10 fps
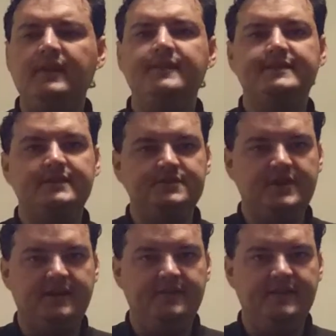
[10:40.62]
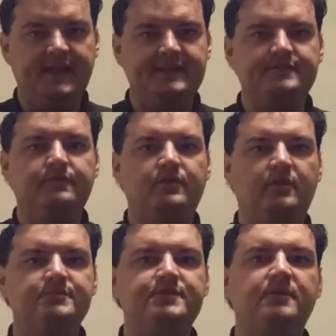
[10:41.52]
This is Jonathan Cast for
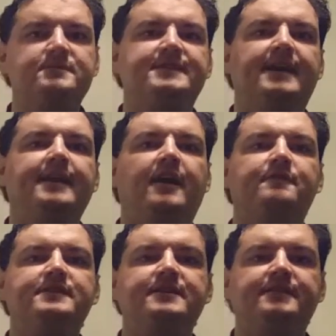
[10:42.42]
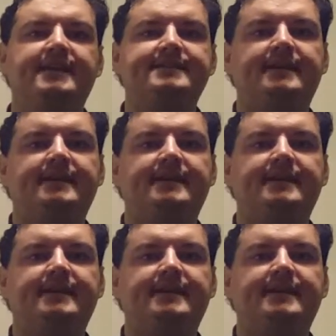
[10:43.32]
GlobalScript, signing off until next